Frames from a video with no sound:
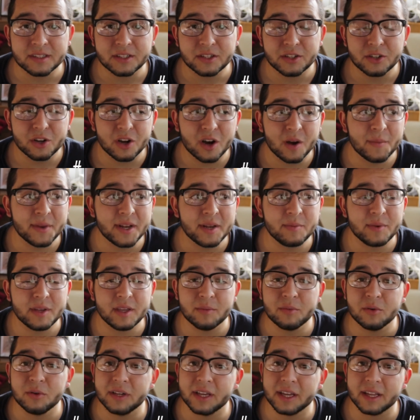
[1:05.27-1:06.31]
Do you know how many
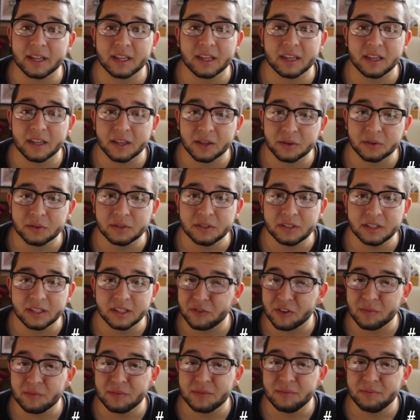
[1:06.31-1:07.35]
people get killed
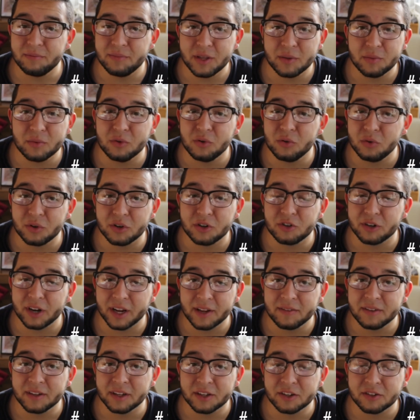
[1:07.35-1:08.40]
from people who are
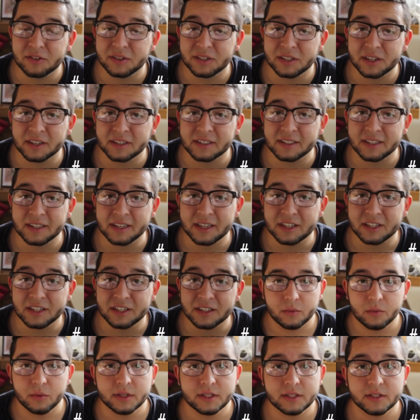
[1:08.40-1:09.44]
driving under
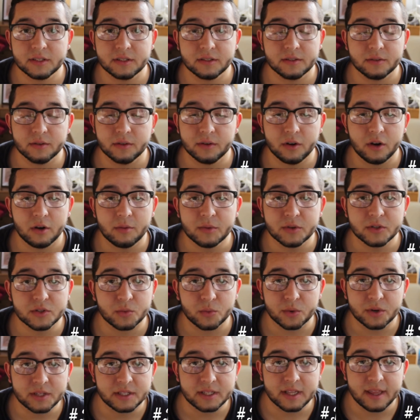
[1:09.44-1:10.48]
intoxication? What's almost
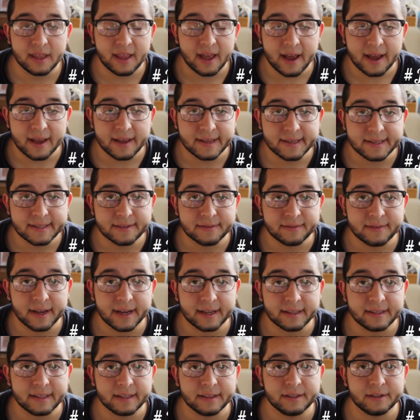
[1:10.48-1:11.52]
worse than that is the
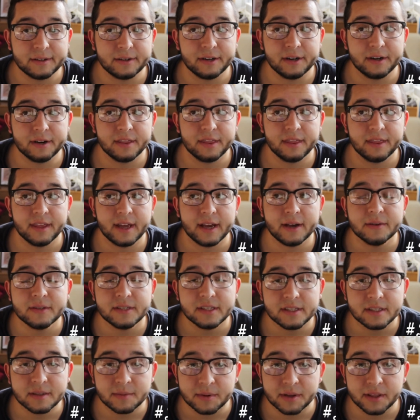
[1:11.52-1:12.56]
fact that there are
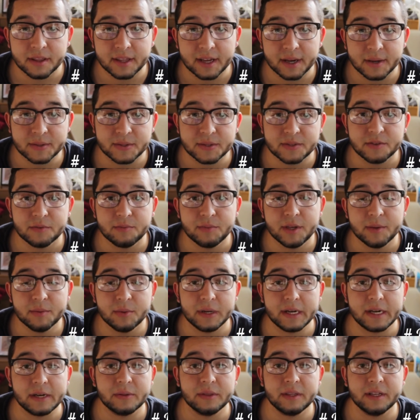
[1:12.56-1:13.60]
thousands upon thousands of people
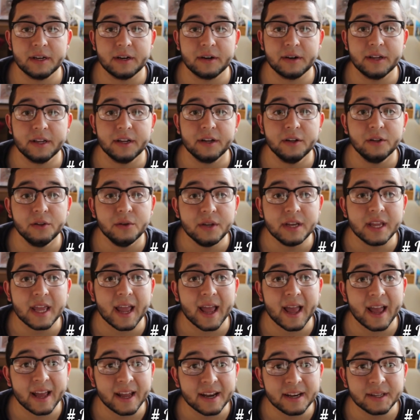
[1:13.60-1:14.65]
out there, including
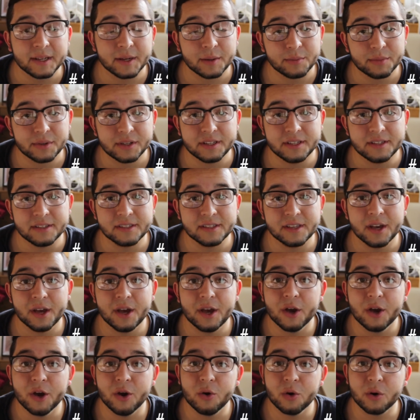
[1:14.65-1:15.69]
ad companies,
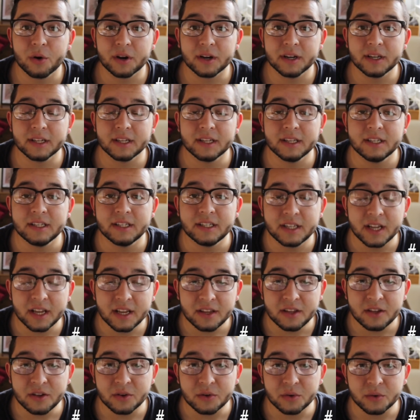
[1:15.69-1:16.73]
we're going to
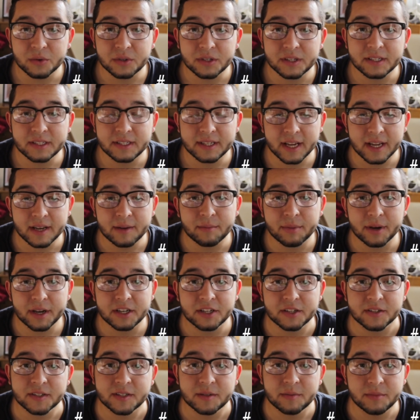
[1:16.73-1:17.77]
continue to stand by
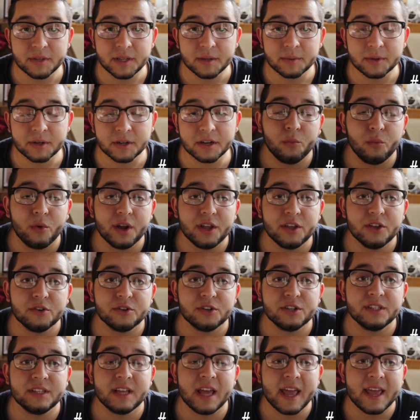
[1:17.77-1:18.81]
Justin Bieber. What you're
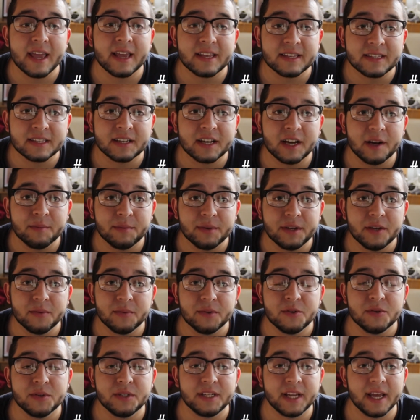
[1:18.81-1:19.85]
saying as a company when
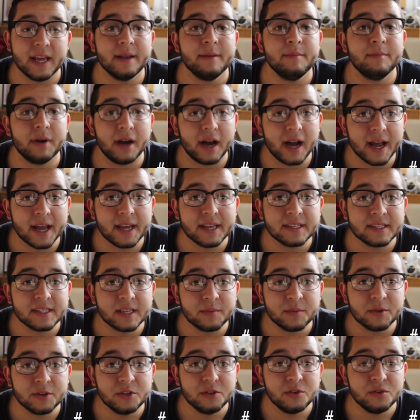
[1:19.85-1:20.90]
you stand by
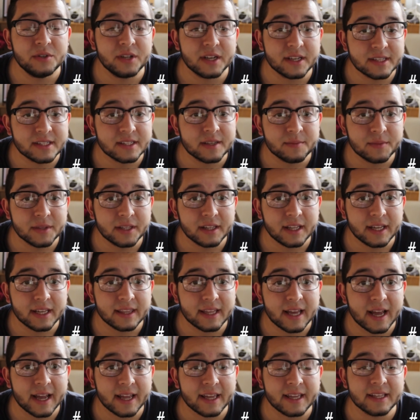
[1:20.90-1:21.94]
someone who does something like
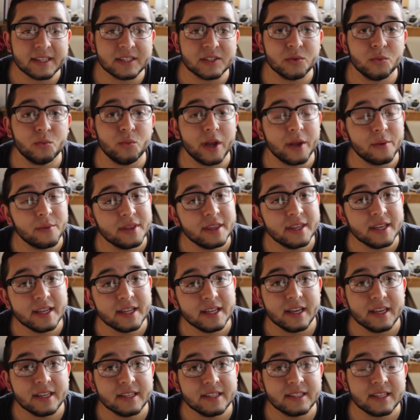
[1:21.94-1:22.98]
that and gets away with
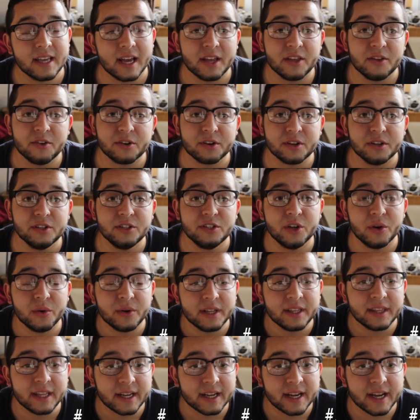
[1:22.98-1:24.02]
it is that you're
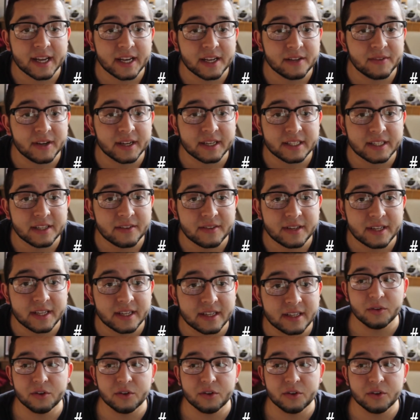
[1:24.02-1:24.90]
condoning that kind of activity.